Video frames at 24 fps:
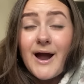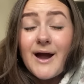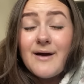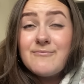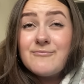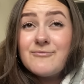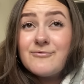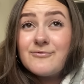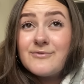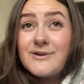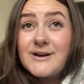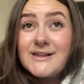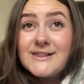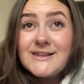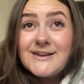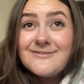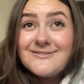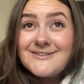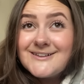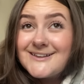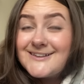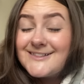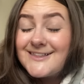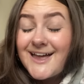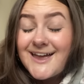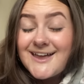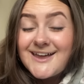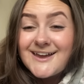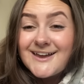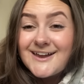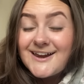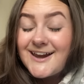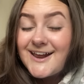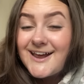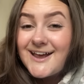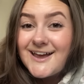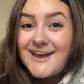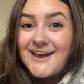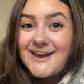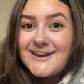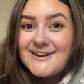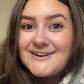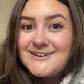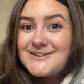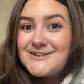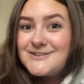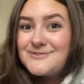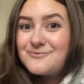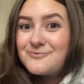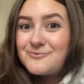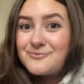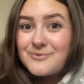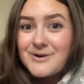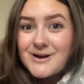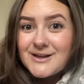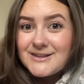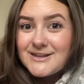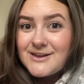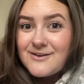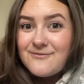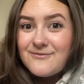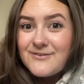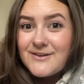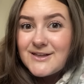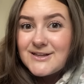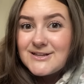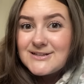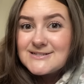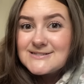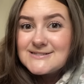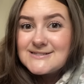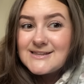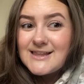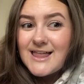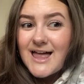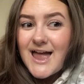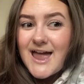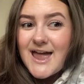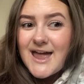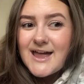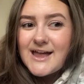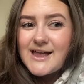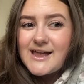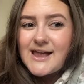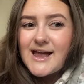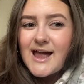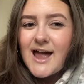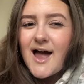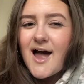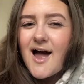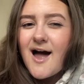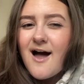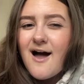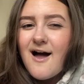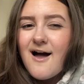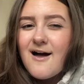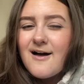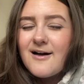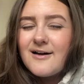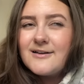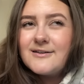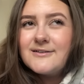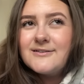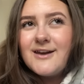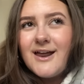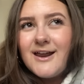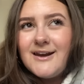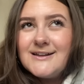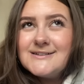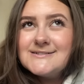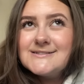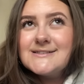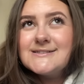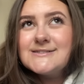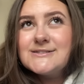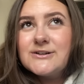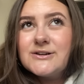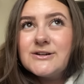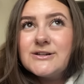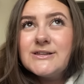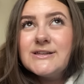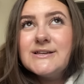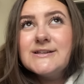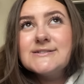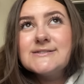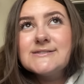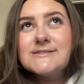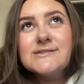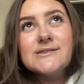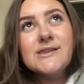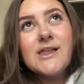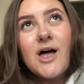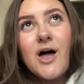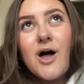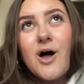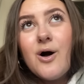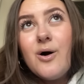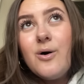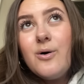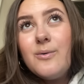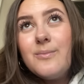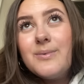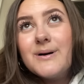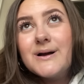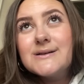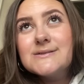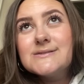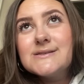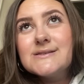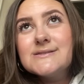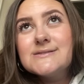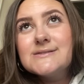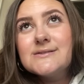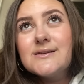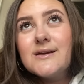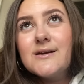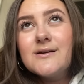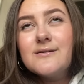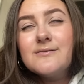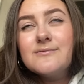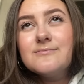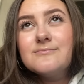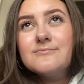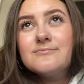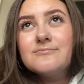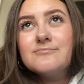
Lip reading: I'm really, really liking it. It really feels like, not necessarily slow, because it's a